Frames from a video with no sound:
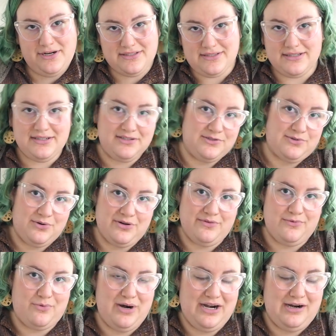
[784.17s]
present is sort
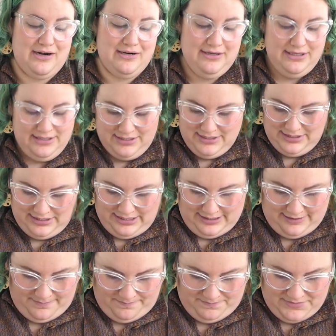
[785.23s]
of where
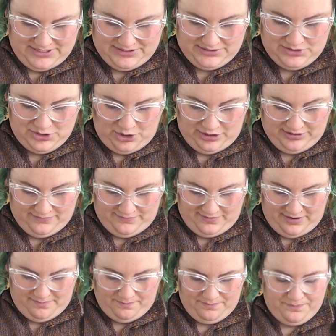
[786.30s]
this started
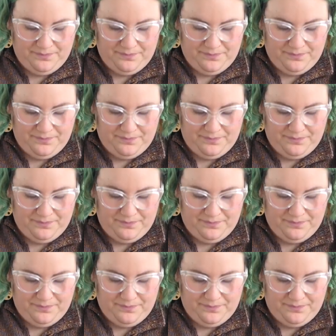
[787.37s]
from.